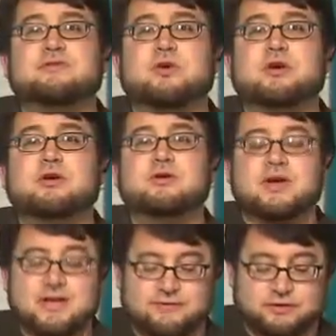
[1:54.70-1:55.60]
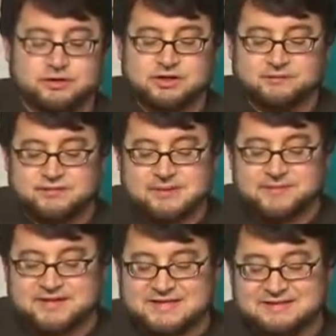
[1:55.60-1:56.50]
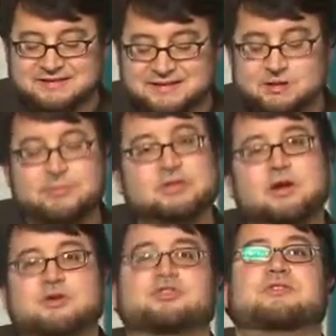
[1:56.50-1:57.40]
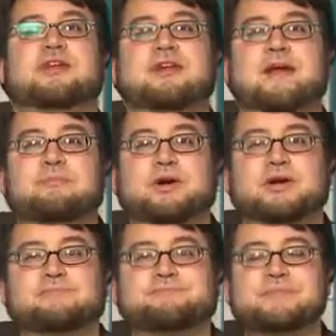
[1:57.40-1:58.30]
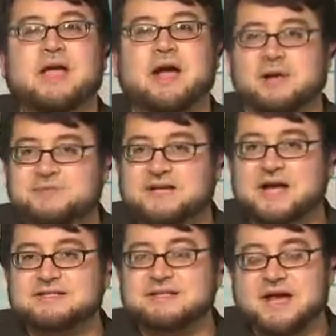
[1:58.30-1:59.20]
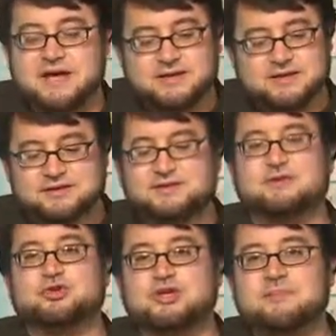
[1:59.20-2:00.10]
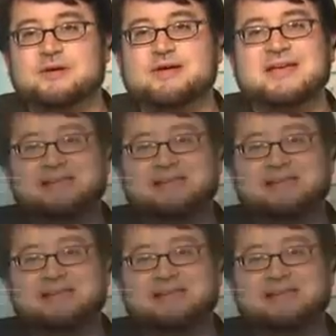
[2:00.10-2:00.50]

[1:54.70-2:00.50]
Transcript: for you if you're looking for something that's a little bit larger than a netbook. I'm Scott Stein, and this is Toshiba